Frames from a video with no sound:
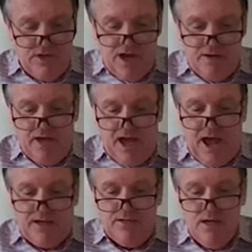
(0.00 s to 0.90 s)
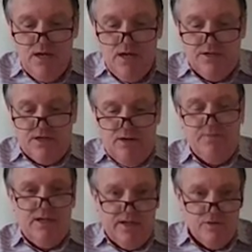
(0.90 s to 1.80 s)
time to act, the
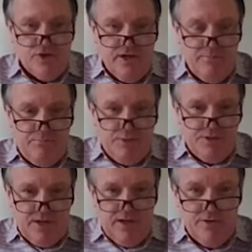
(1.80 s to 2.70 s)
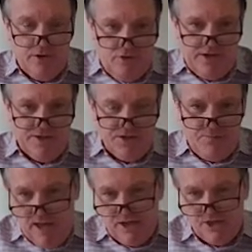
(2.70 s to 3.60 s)
company leadership put together a
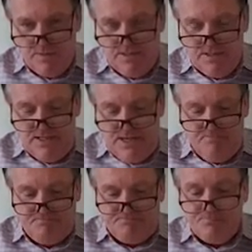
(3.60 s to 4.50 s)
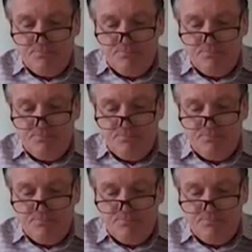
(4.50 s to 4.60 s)
crisis management team,